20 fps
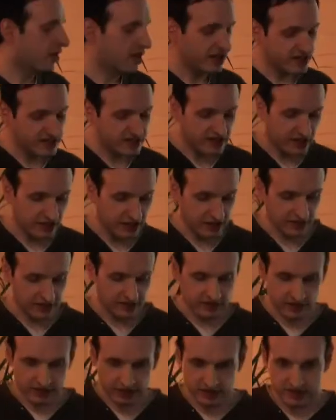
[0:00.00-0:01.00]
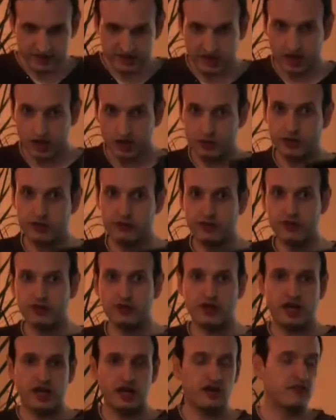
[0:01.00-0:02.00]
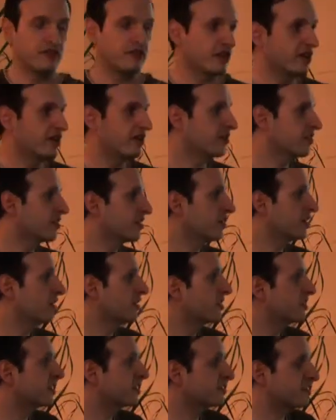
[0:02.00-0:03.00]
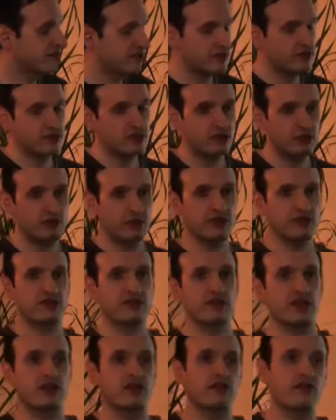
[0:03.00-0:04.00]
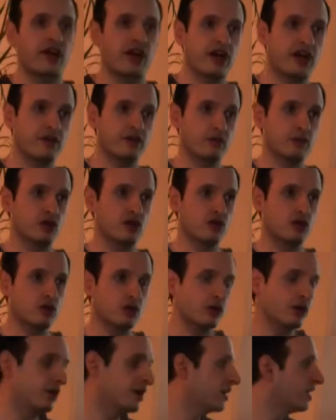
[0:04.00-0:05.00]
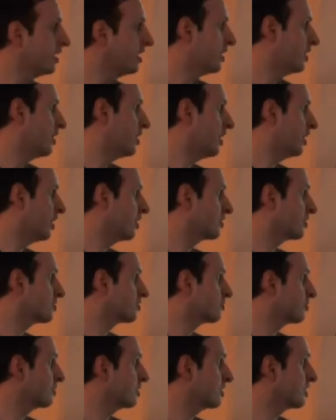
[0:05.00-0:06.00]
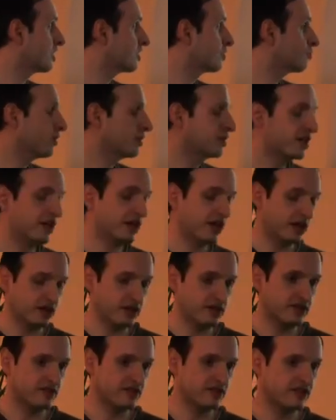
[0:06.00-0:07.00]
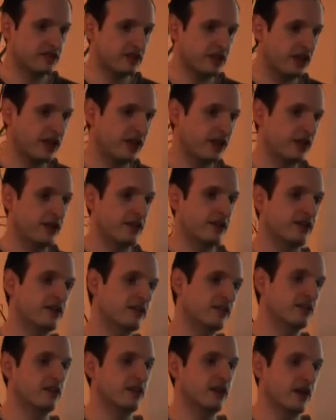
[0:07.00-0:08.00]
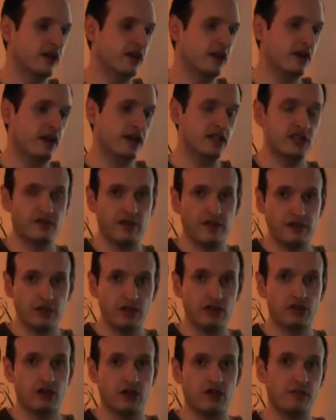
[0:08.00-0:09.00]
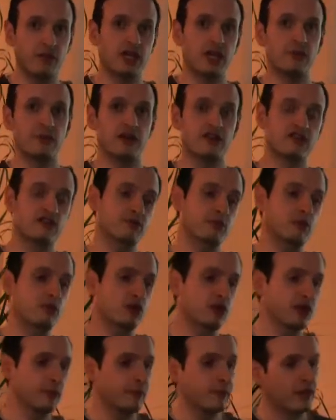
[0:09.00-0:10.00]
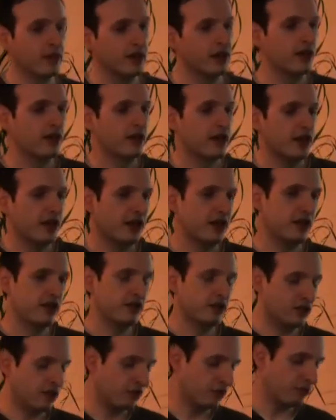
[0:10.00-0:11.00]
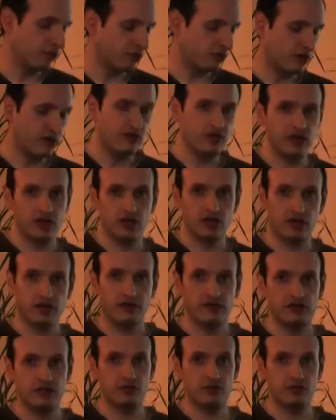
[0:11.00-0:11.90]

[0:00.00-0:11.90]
Inside this hardware, what you have is a Texas Instruments kind of IRM core that's running at 1 GHz and has 512 megabytes of memory and a PowerVR kind of